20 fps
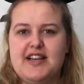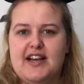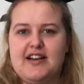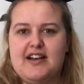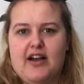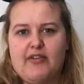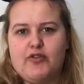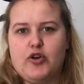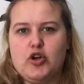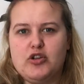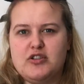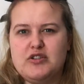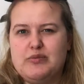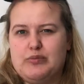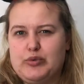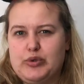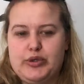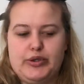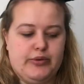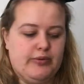Like I've got
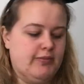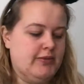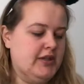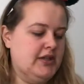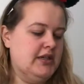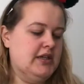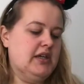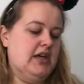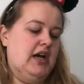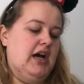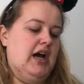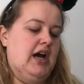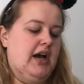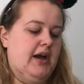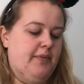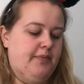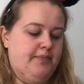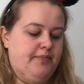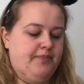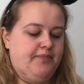some room,
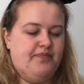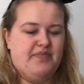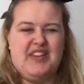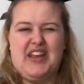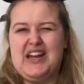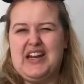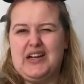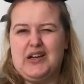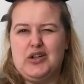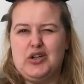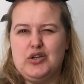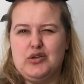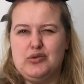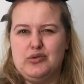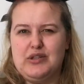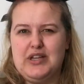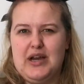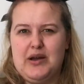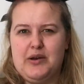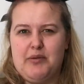and I can
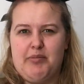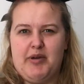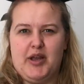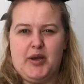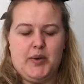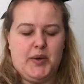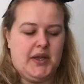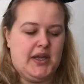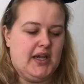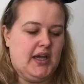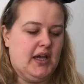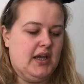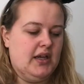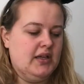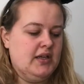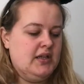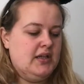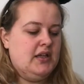cool down a bit quicker.